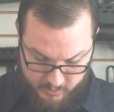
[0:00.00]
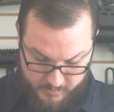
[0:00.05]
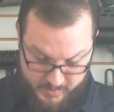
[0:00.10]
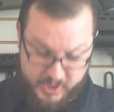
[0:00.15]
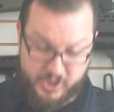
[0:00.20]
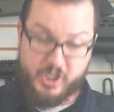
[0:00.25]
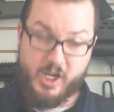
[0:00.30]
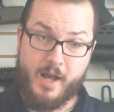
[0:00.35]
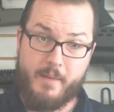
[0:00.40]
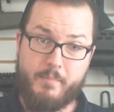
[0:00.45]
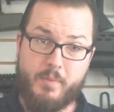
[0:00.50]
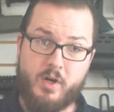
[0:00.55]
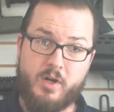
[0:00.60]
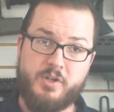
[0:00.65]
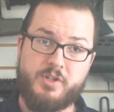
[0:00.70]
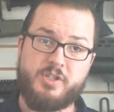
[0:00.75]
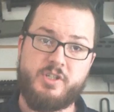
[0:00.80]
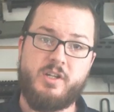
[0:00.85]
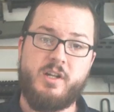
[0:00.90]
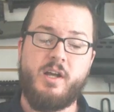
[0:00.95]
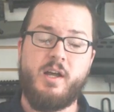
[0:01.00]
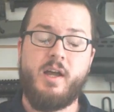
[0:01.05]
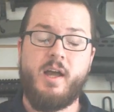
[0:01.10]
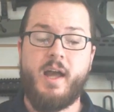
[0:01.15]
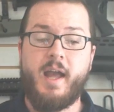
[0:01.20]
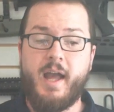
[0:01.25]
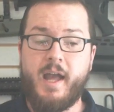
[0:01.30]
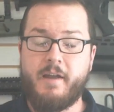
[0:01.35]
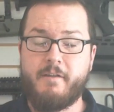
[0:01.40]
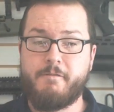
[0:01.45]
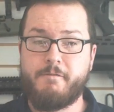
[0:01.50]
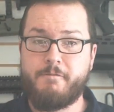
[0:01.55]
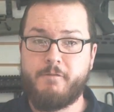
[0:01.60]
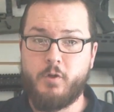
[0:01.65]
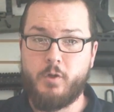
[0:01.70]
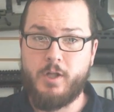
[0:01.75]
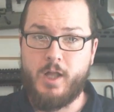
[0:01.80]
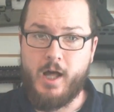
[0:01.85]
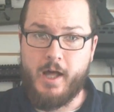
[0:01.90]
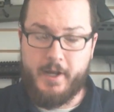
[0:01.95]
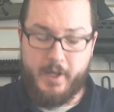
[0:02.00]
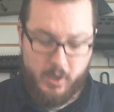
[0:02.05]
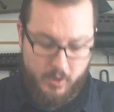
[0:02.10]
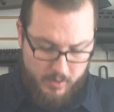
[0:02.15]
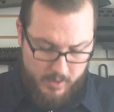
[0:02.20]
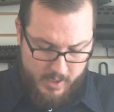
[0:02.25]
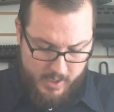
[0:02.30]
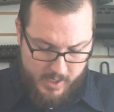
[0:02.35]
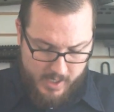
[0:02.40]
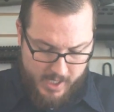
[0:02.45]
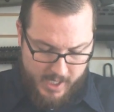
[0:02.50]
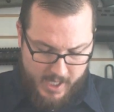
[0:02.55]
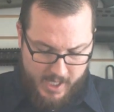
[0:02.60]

3-shot burst, and full auto.